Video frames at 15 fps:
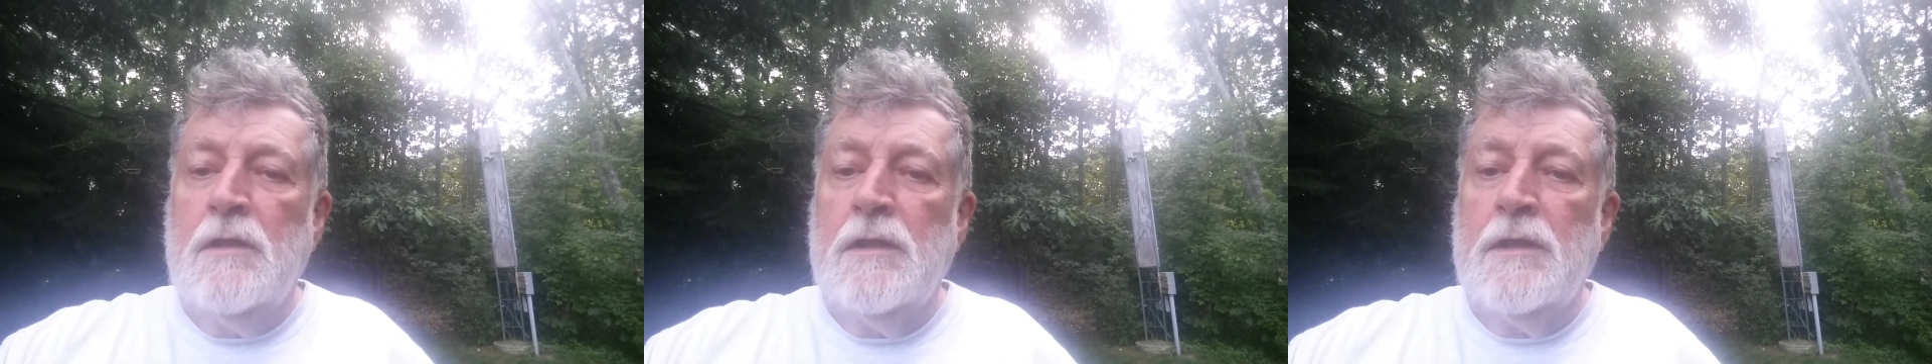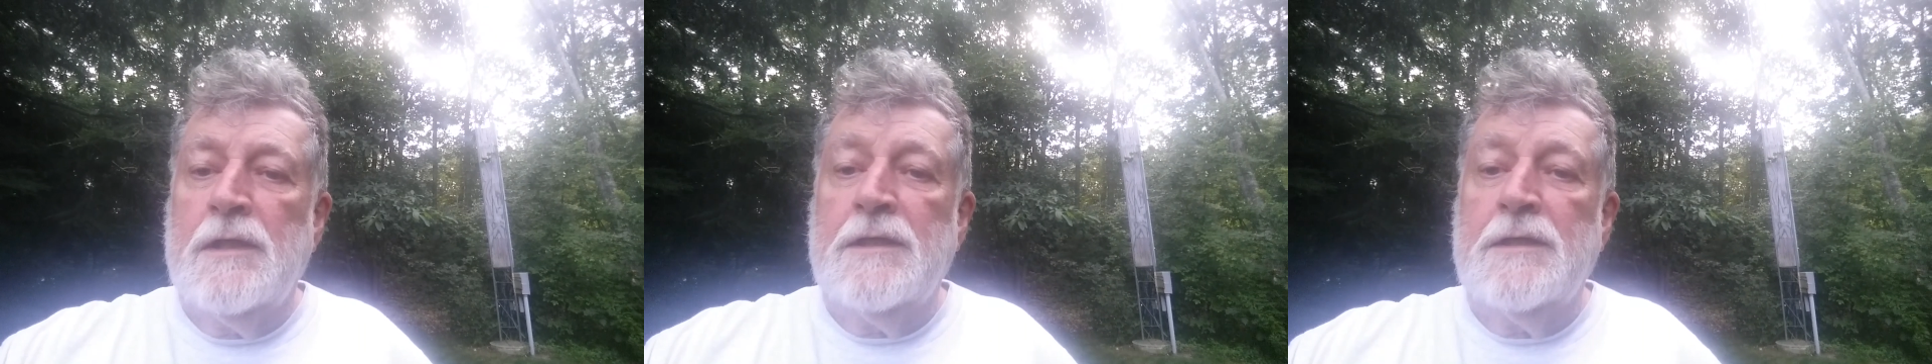
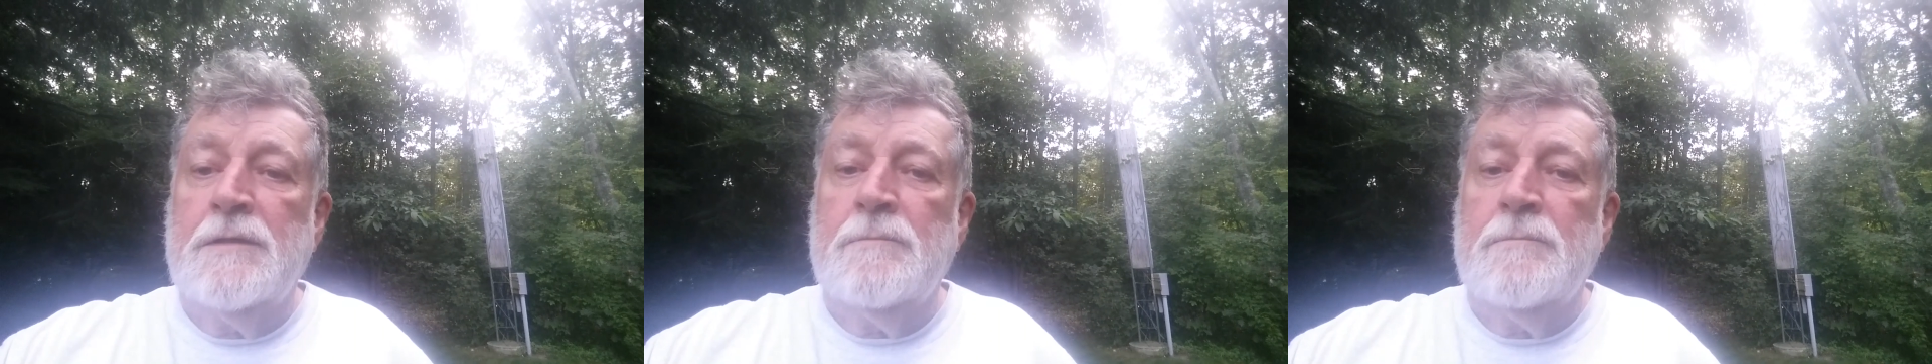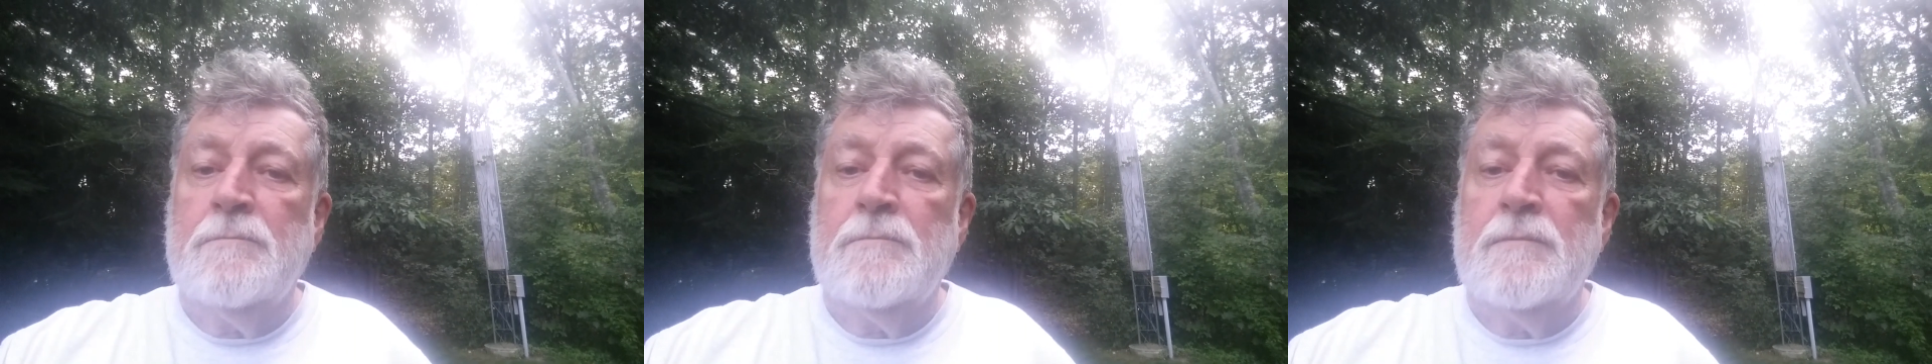Uh,
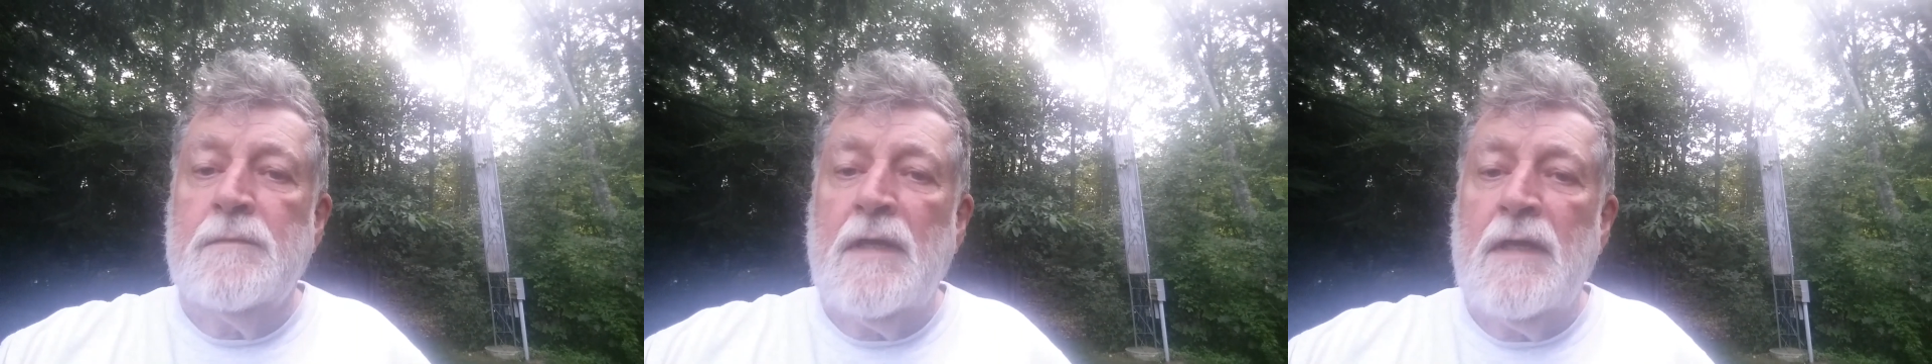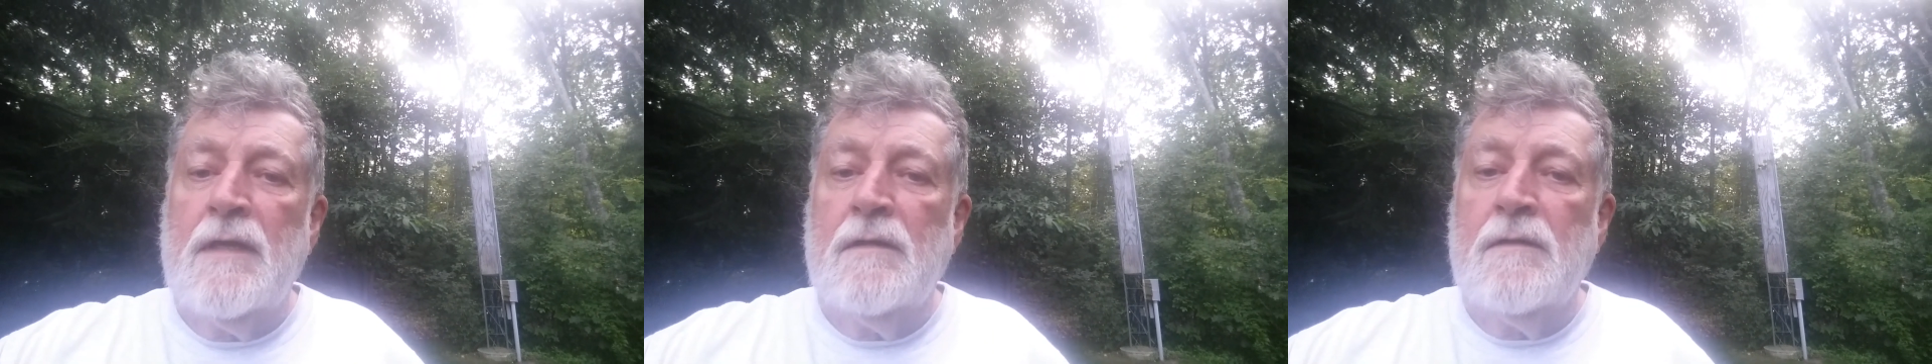
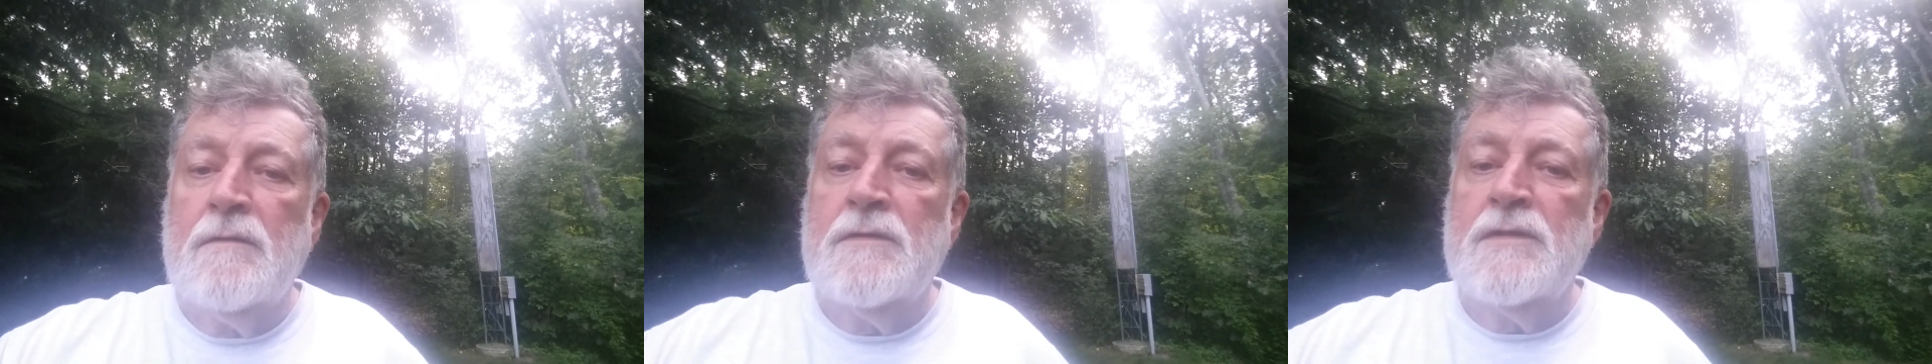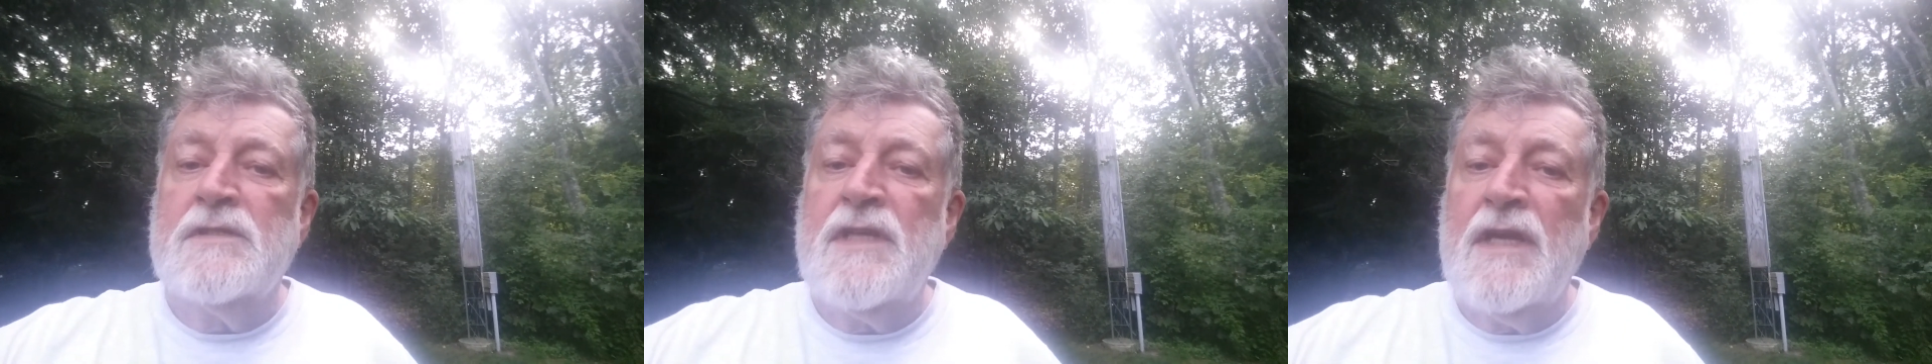
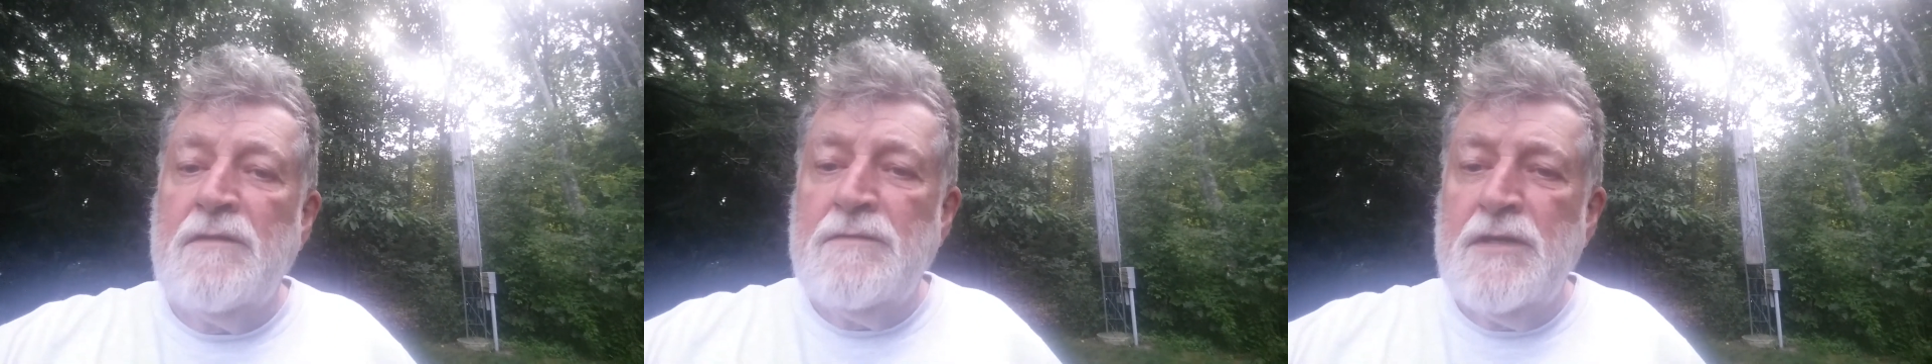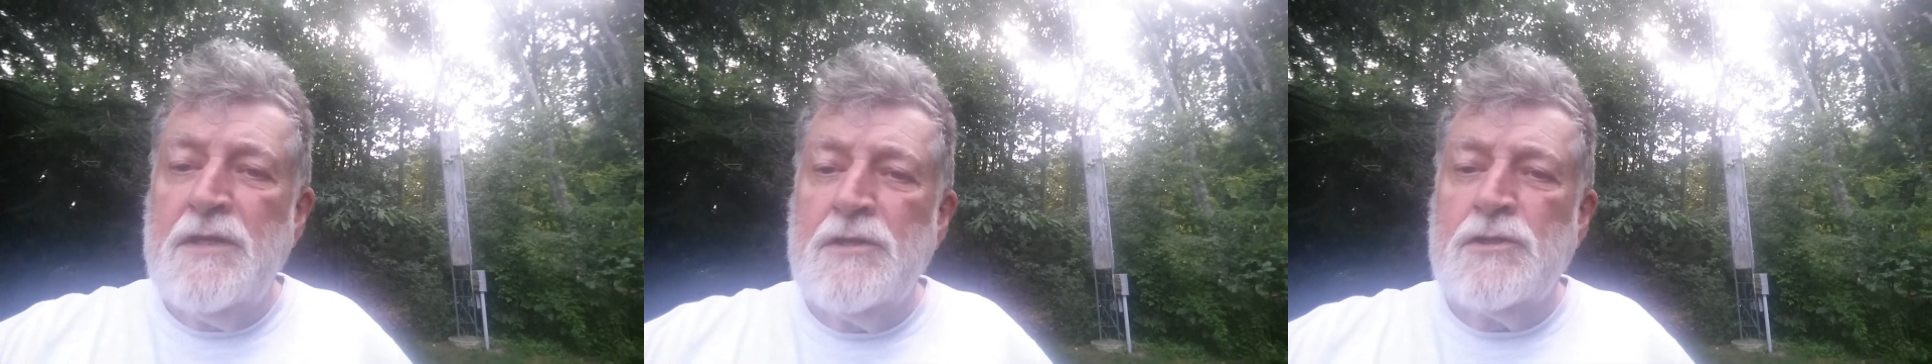the
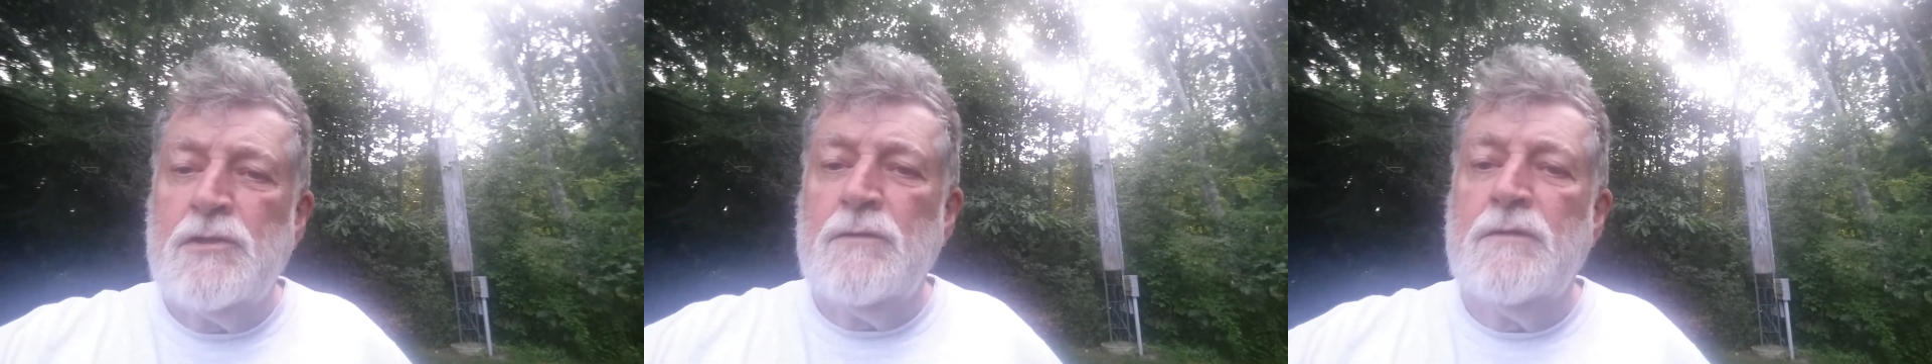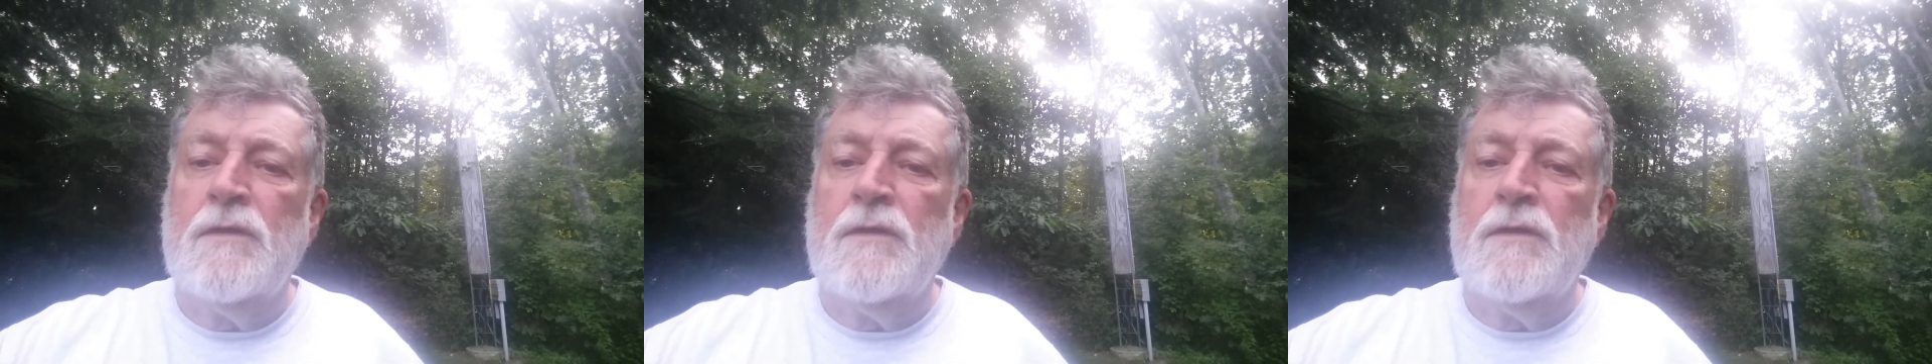safety issue,